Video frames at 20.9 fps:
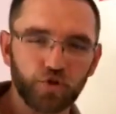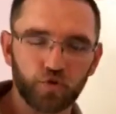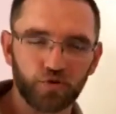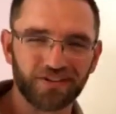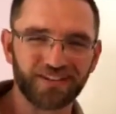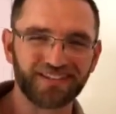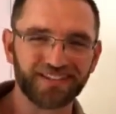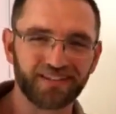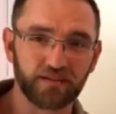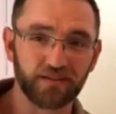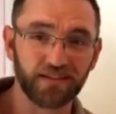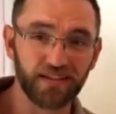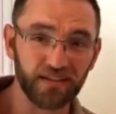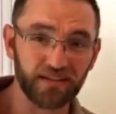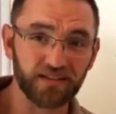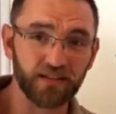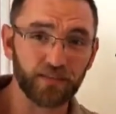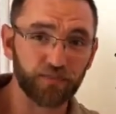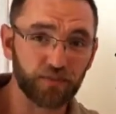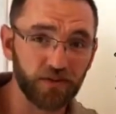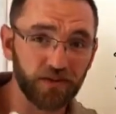your
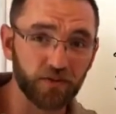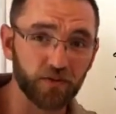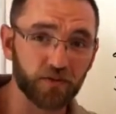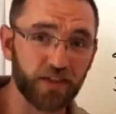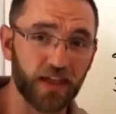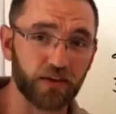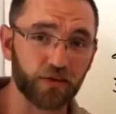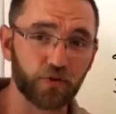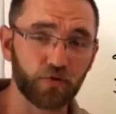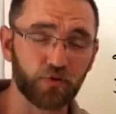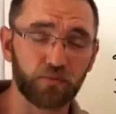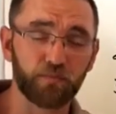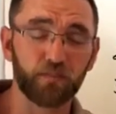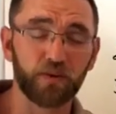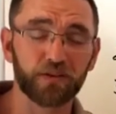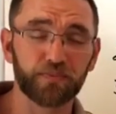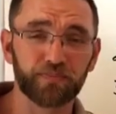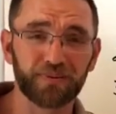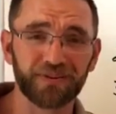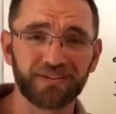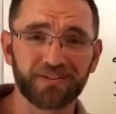disciplines that you
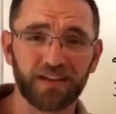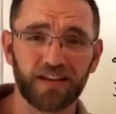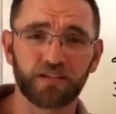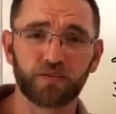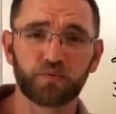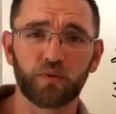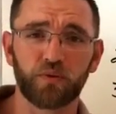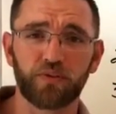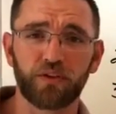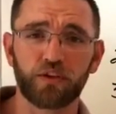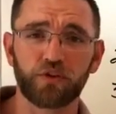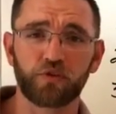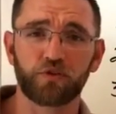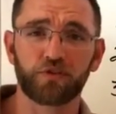must possess within